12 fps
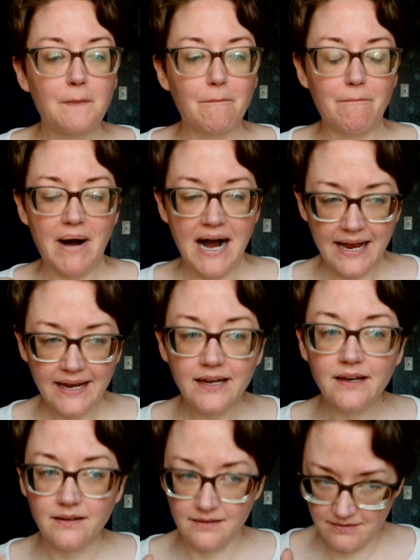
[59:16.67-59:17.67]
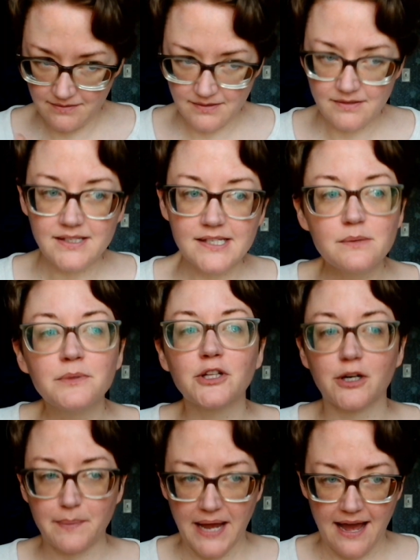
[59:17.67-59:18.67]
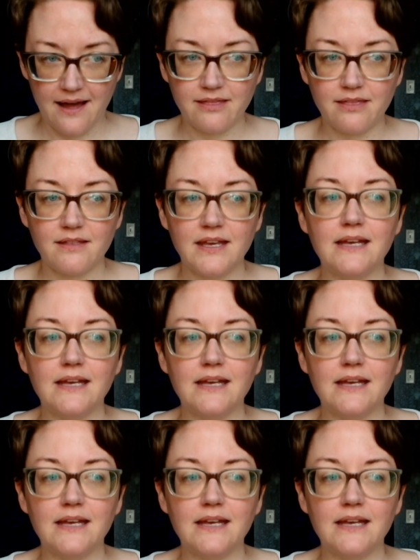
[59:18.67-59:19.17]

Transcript: my similar path